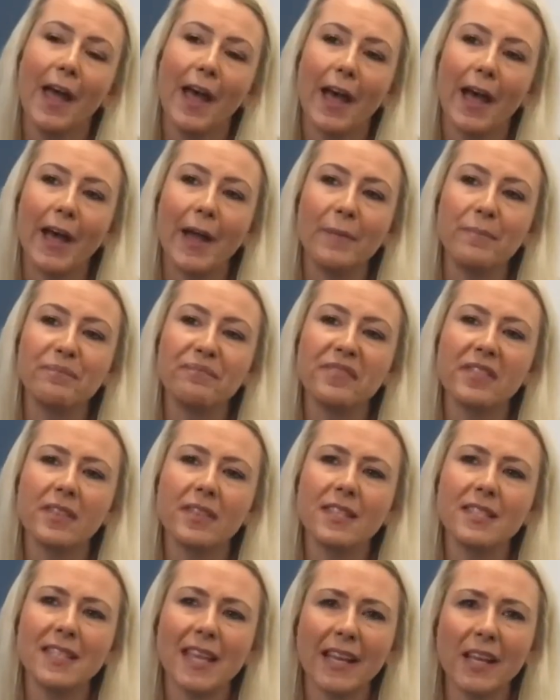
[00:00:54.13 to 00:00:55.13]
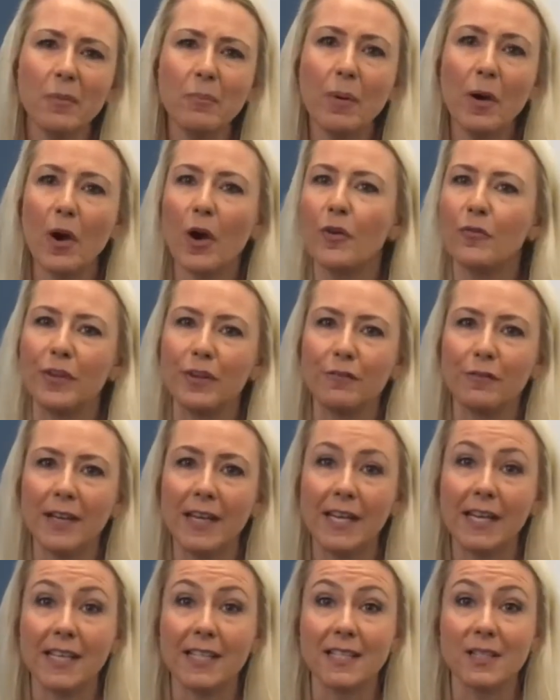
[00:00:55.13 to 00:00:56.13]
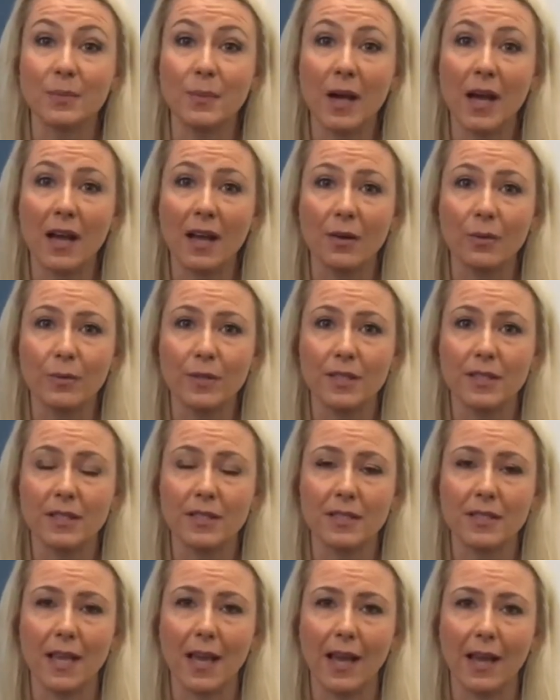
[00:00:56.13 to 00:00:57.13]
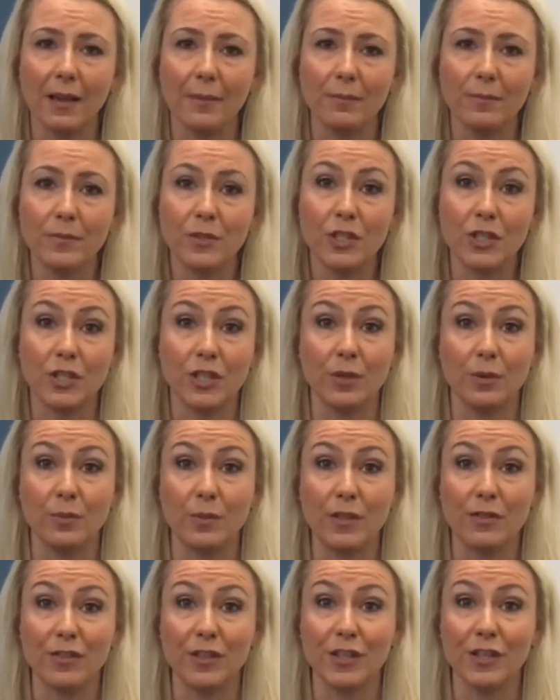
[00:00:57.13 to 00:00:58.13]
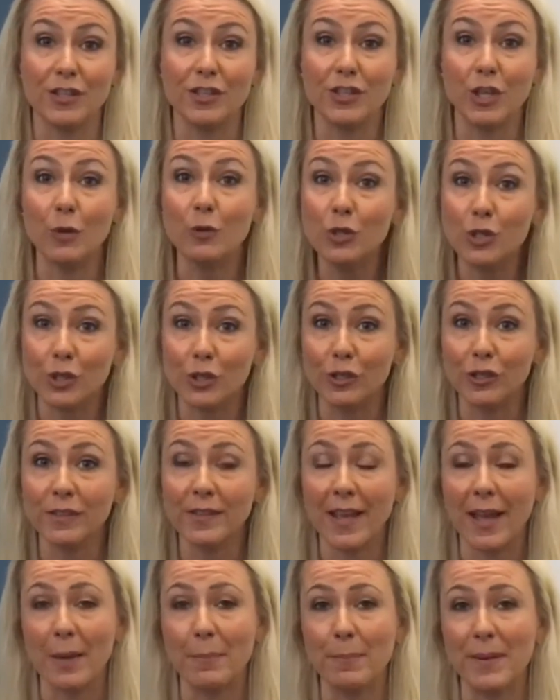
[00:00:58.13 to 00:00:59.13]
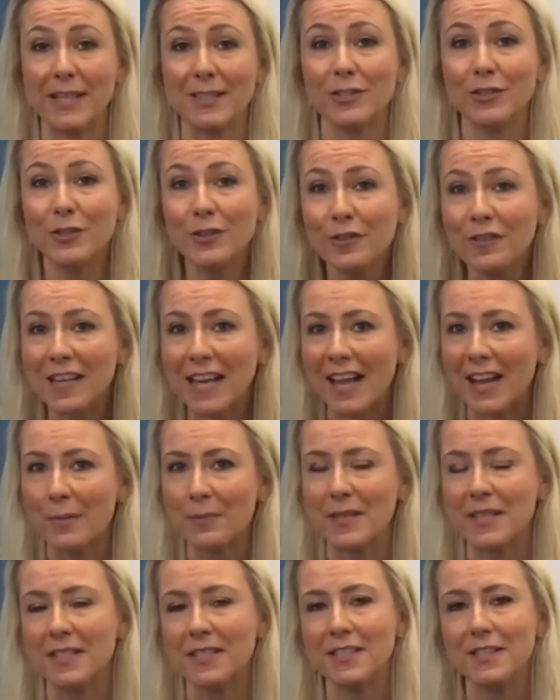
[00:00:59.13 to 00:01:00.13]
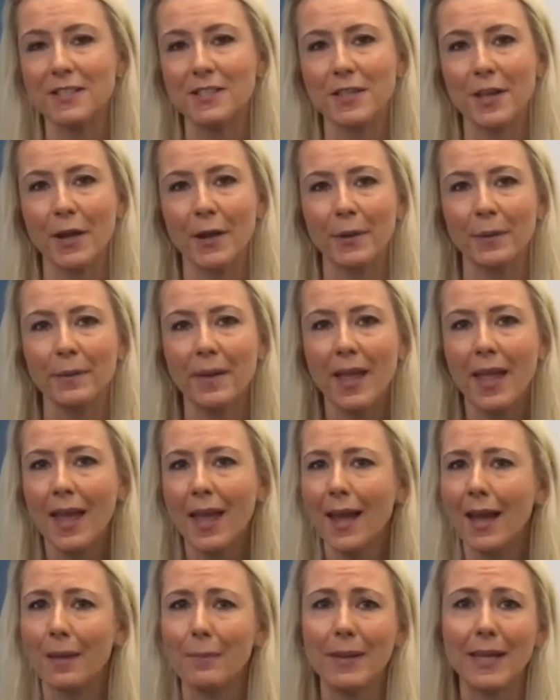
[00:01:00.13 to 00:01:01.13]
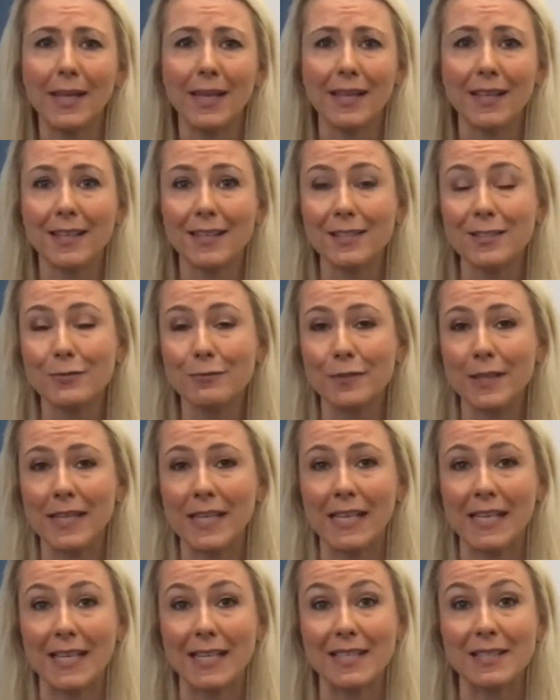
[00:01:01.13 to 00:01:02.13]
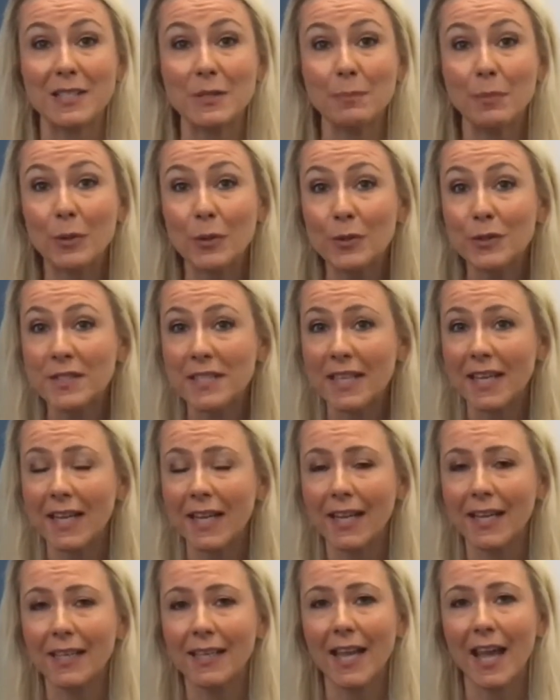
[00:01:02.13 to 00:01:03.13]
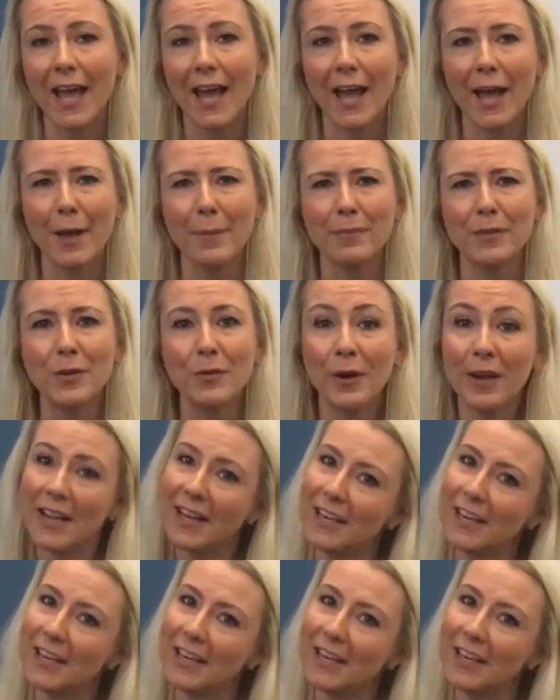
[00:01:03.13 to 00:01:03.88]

The second part of it really as well was to do with the social and pastoral elements. So Amelia's really sporting, quite an